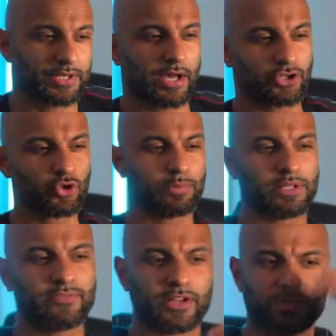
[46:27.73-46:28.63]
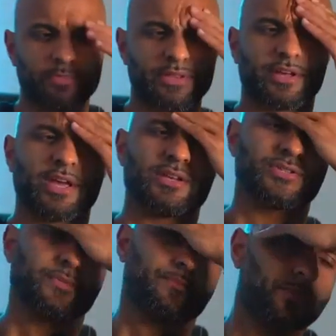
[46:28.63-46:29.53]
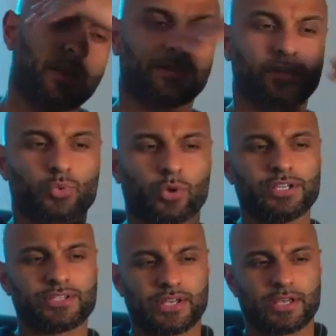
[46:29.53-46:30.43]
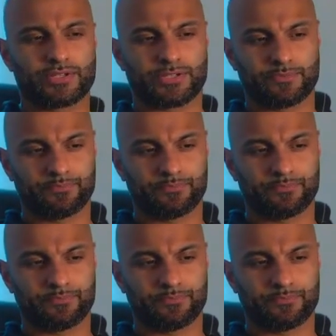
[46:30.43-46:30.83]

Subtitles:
I do believe that to be the case, because what he says